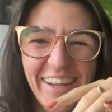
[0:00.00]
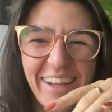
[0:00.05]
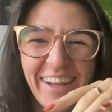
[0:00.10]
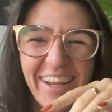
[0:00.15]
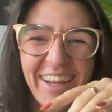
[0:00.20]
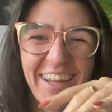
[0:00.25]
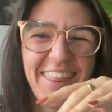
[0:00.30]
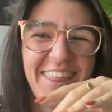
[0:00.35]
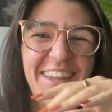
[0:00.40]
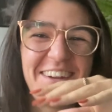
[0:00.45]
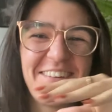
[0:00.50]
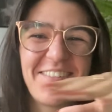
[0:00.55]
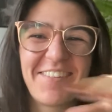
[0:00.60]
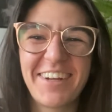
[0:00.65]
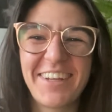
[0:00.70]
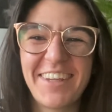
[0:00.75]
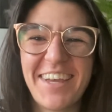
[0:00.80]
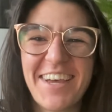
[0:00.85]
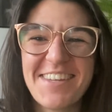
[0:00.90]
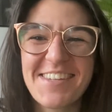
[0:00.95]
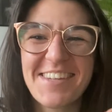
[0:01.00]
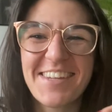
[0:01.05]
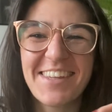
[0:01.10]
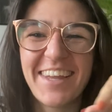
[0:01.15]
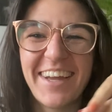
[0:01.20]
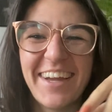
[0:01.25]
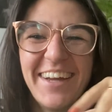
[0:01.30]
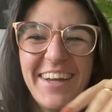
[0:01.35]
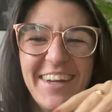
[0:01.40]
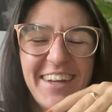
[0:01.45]
and then realizing
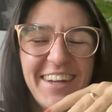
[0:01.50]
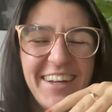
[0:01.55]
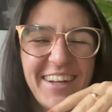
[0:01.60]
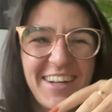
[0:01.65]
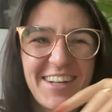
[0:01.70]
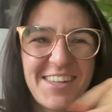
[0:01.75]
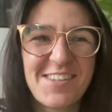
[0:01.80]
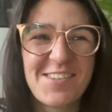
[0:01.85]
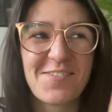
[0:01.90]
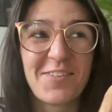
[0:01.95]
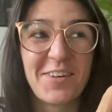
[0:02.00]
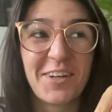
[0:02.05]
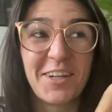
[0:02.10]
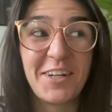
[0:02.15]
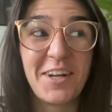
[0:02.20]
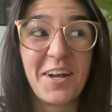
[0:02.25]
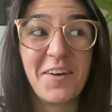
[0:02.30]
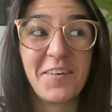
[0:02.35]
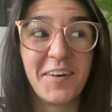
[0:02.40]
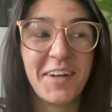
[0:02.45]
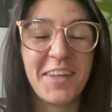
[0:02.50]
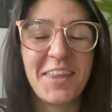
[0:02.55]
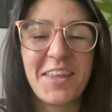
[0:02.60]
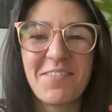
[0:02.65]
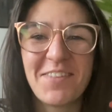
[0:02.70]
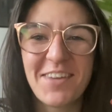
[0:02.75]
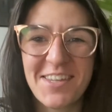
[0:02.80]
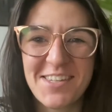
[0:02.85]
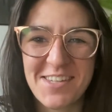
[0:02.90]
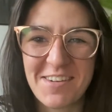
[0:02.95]
that it's really not worth
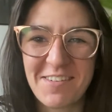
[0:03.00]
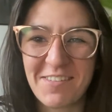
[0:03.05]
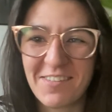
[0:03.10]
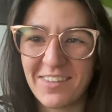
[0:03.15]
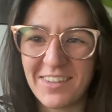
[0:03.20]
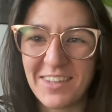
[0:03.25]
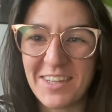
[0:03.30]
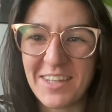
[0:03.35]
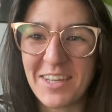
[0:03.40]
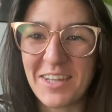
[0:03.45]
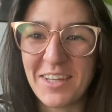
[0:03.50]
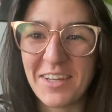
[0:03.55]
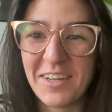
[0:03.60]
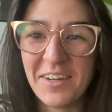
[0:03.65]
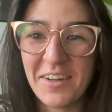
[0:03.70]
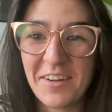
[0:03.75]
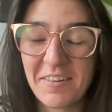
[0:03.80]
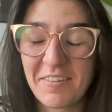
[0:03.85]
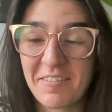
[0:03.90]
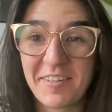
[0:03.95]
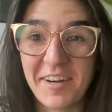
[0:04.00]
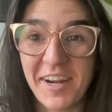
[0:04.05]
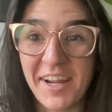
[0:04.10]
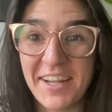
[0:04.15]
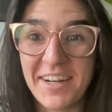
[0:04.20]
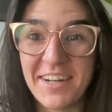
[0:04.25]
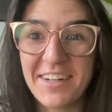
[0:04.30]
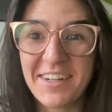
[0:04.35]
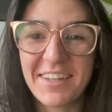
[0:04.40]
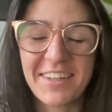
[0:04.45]
it because I've only
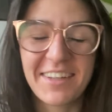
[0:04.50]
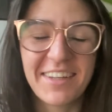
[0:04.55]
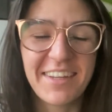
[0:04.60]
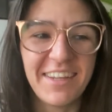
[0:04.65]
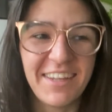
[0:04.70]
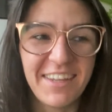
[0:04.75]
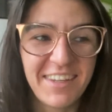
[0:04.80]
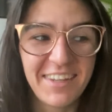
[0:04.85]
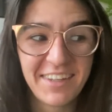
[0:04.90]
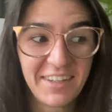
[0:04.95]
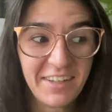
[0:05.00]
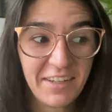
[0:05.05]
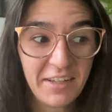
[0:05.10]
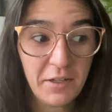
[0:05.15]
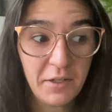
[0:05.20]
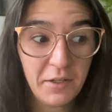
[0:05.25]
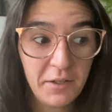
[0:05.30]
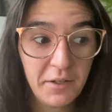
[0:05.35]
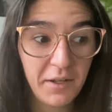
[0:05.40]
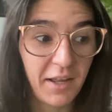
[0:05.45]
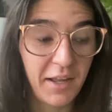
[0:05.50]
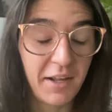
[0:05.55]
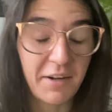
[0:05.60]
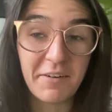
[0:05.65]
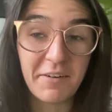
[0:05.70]
read, like, I don't